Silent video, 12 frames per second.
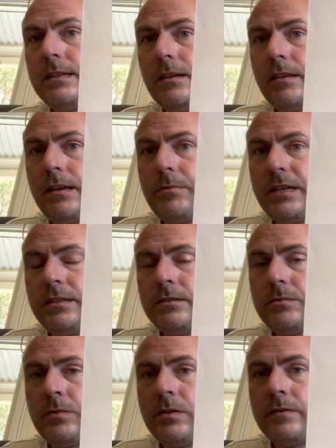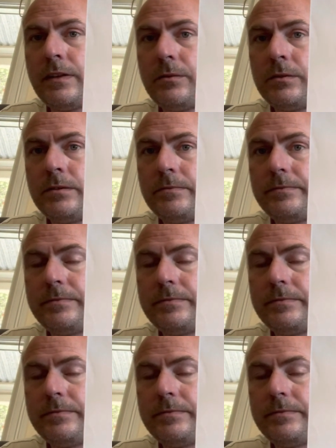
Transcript: I think I might do some more of that one.